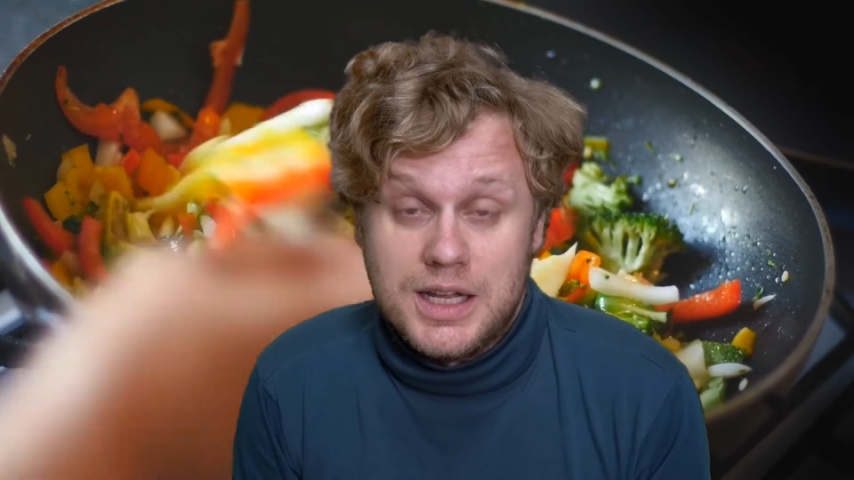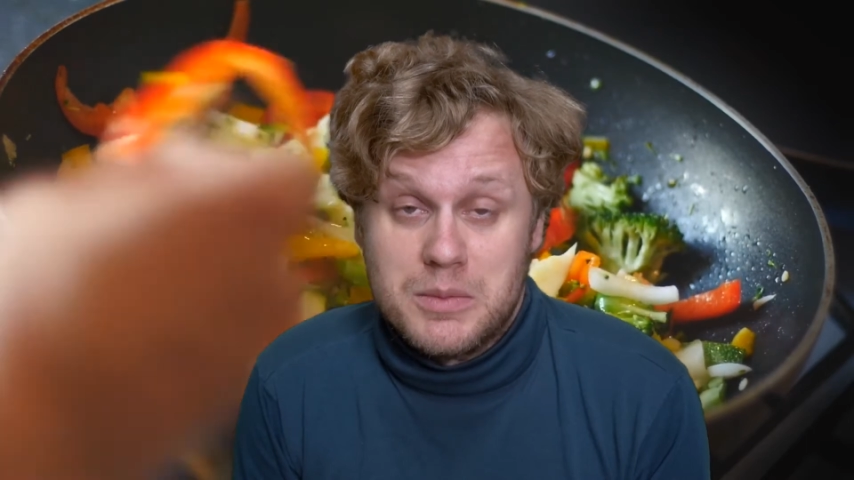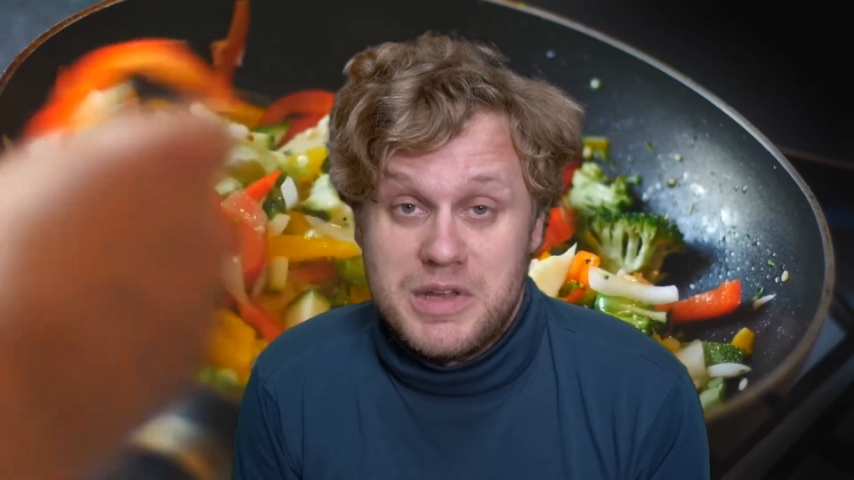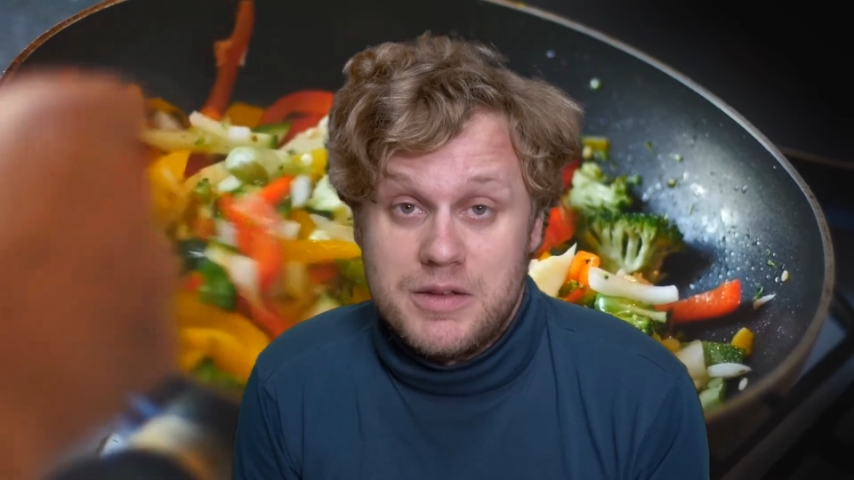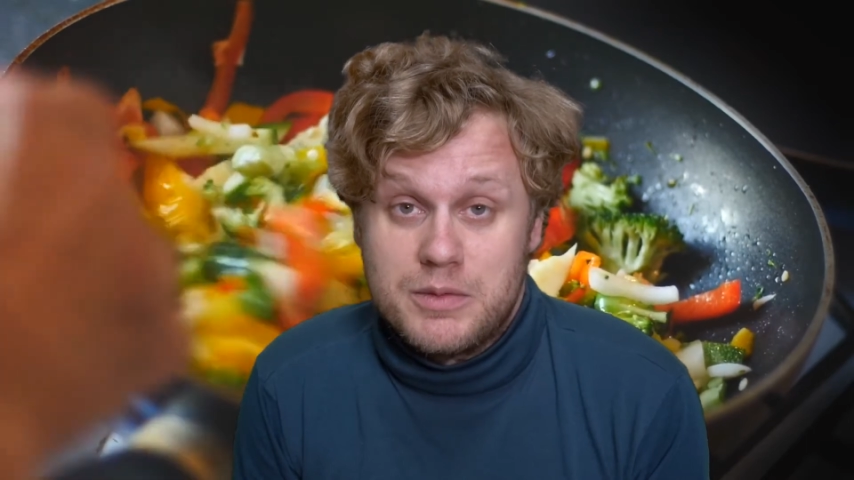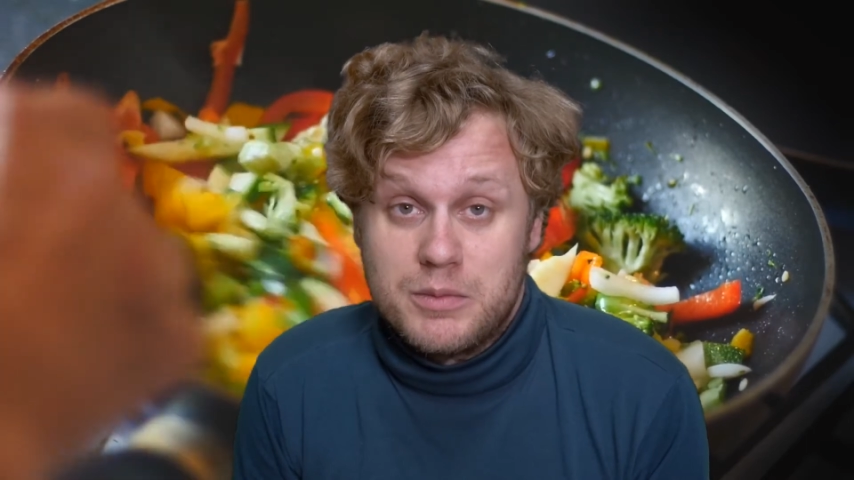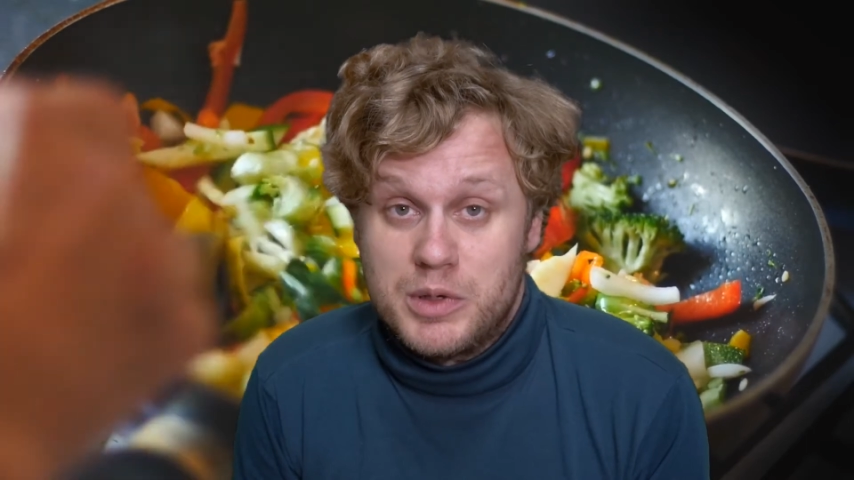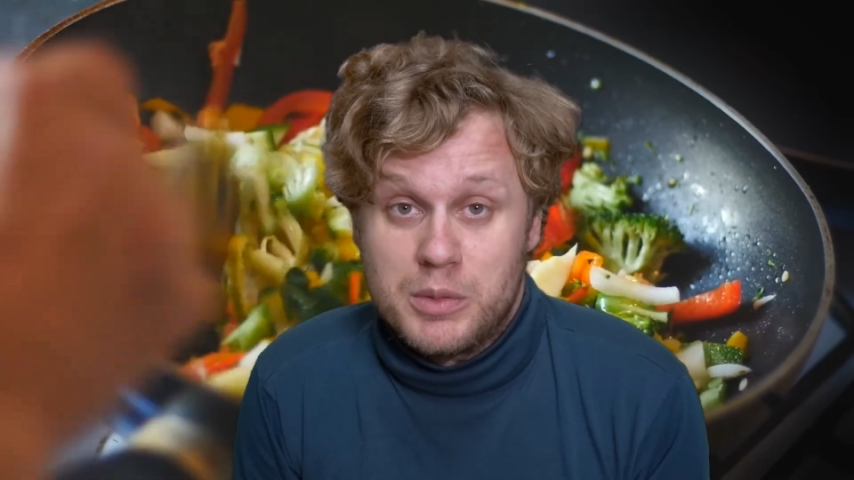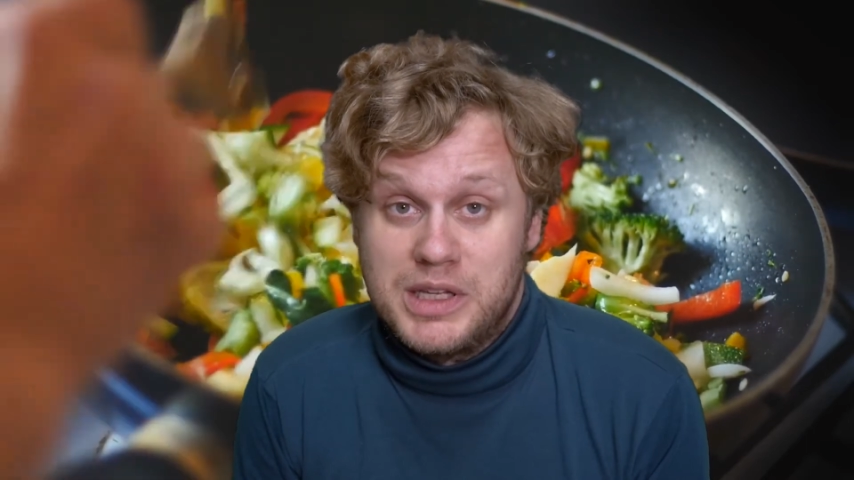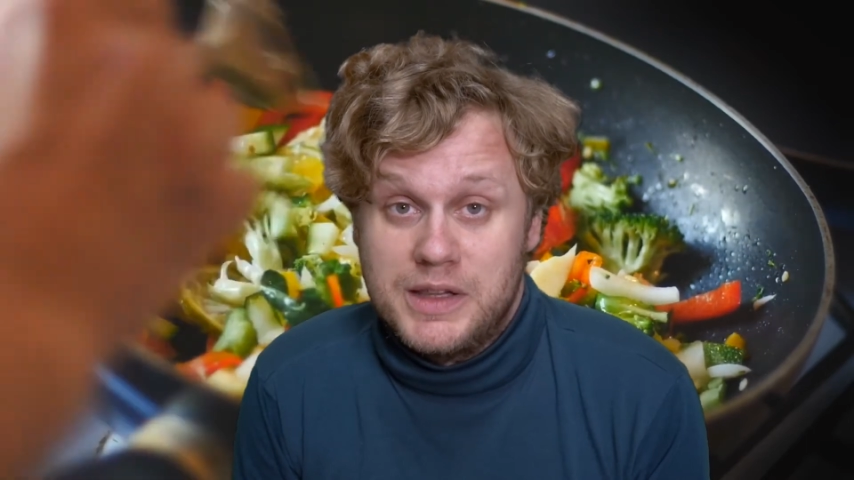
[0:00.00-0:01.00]
it can be
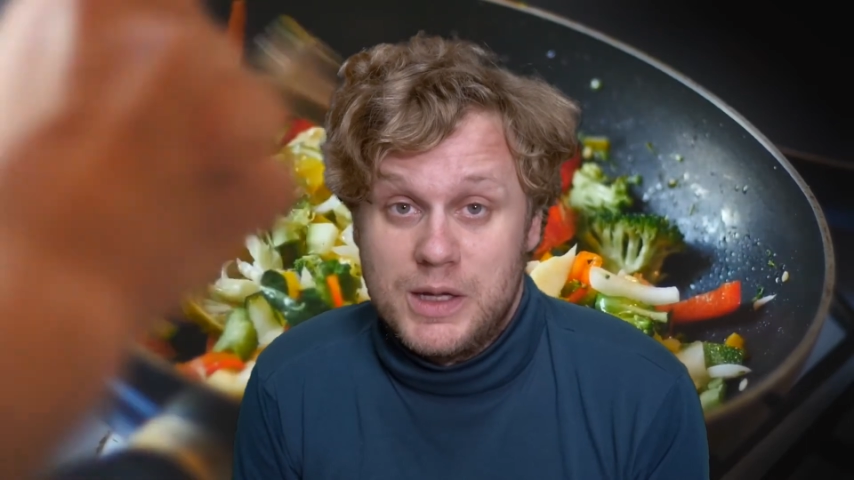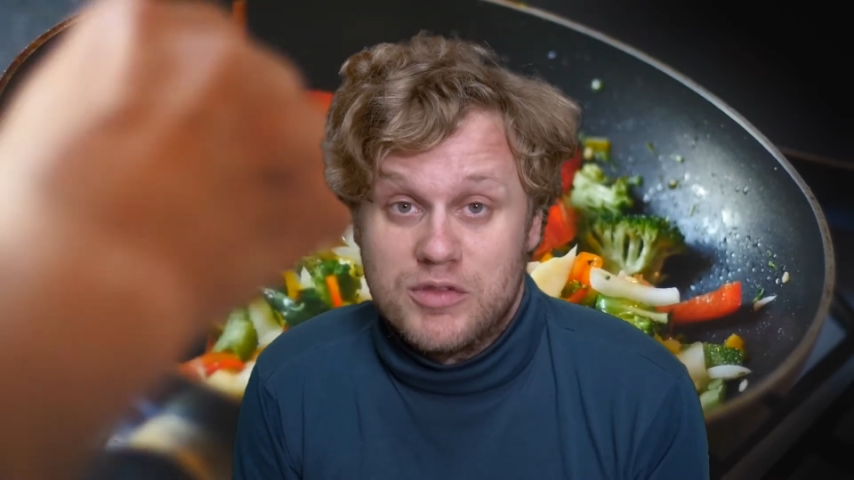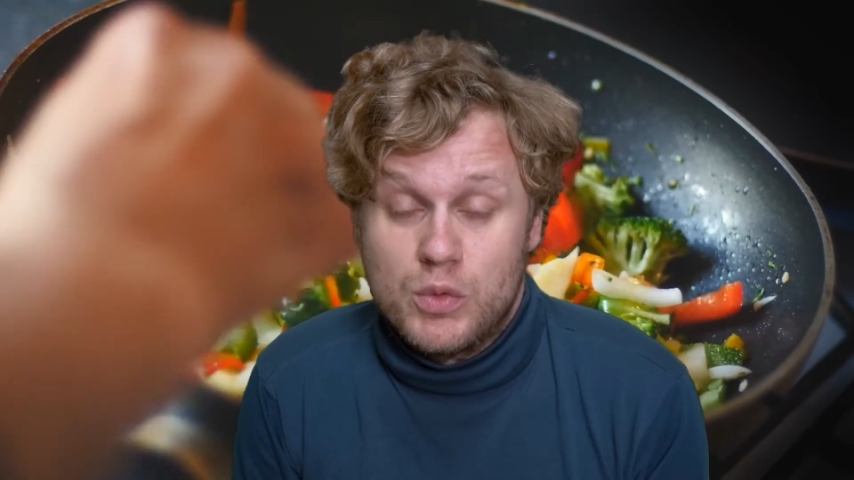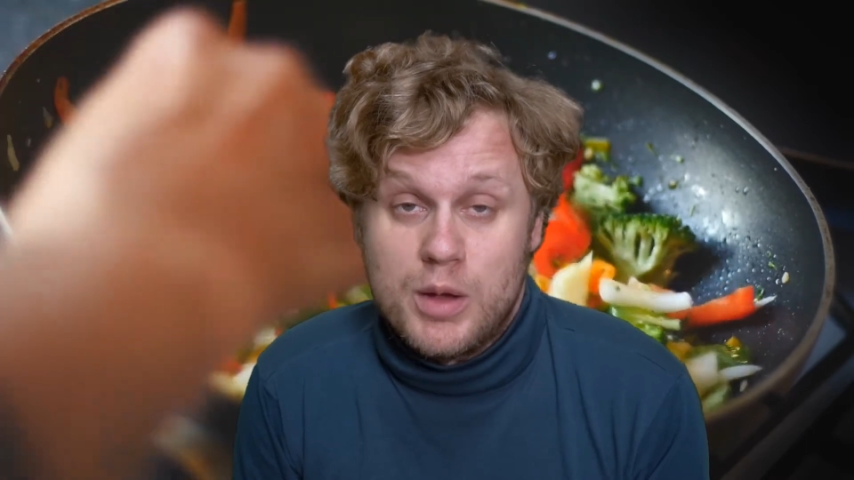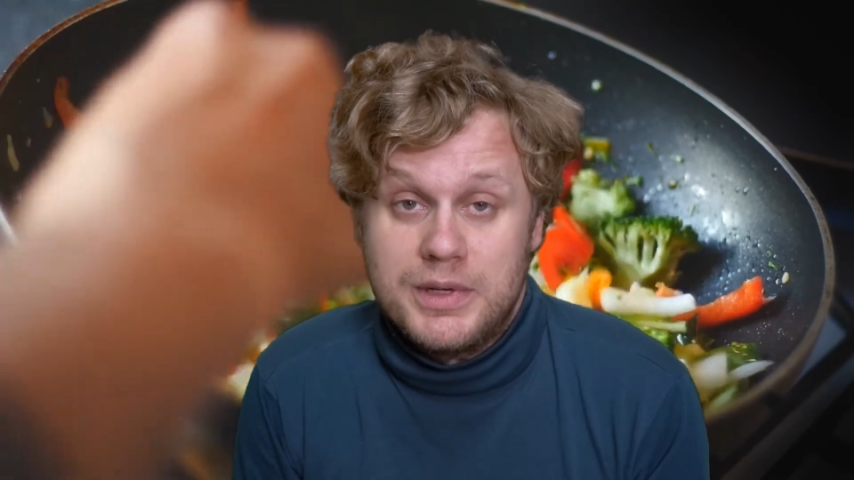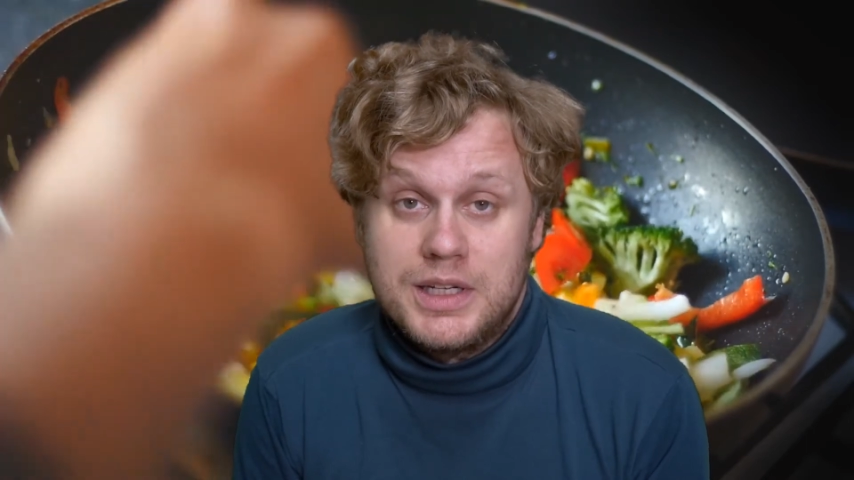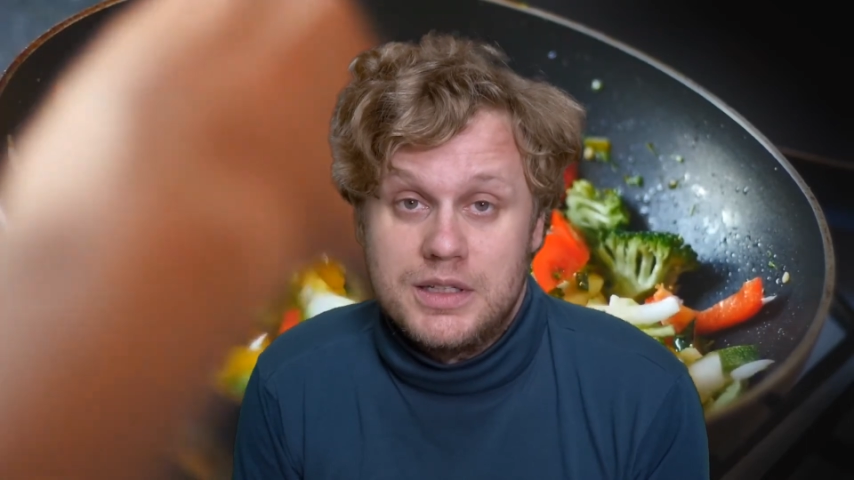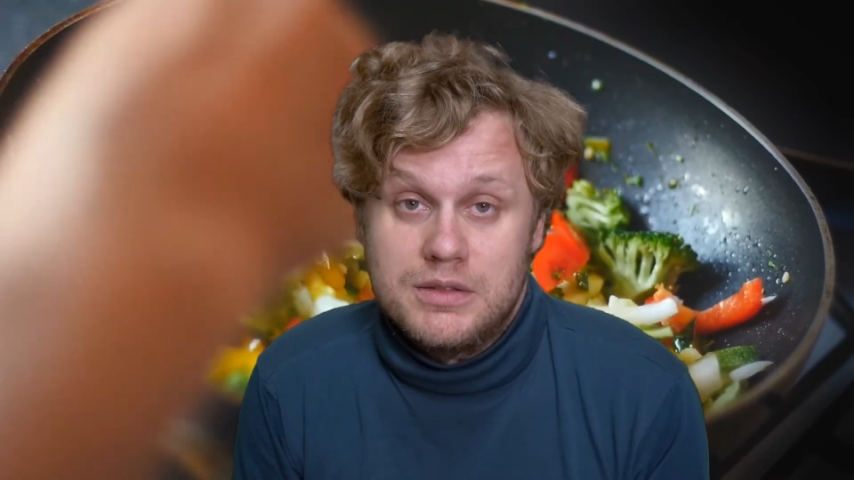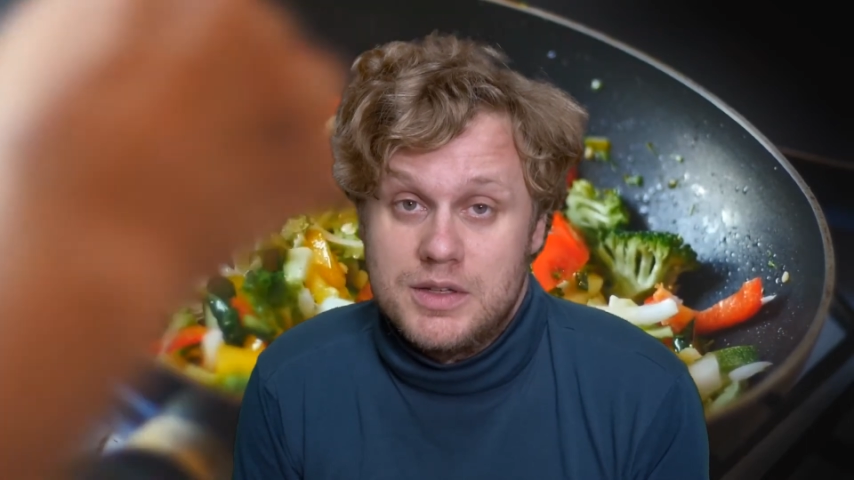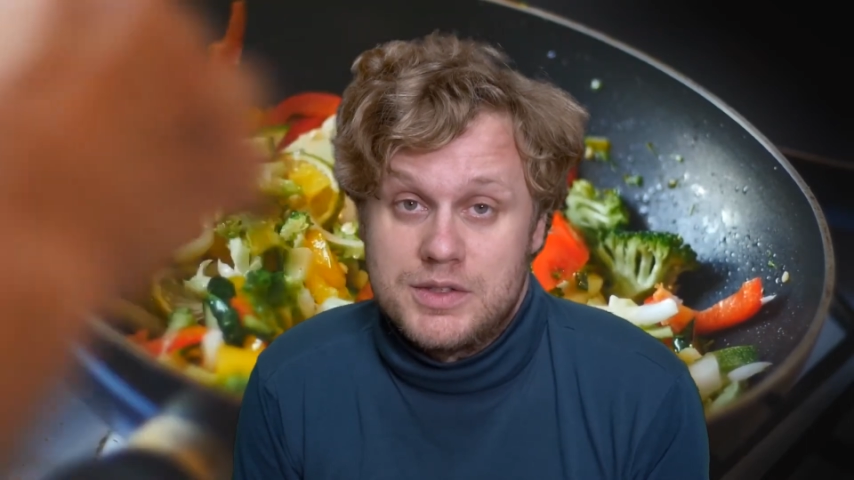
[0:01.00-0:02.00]
completely overwhelming and